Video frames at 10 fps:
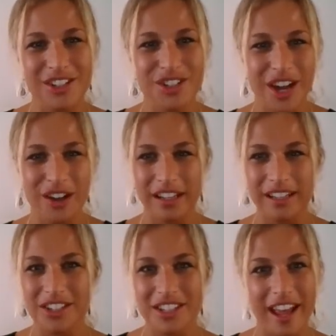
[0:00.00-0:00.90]
the child
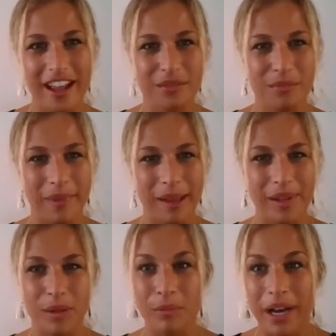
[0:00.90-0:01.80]
understand
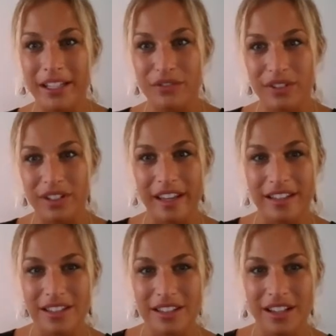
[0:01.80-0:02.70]
maybe
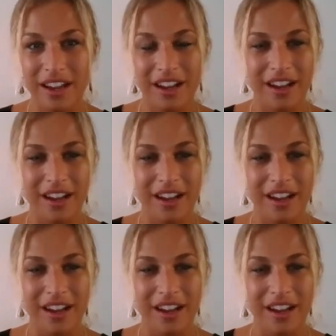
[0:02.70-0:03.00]
mindfulness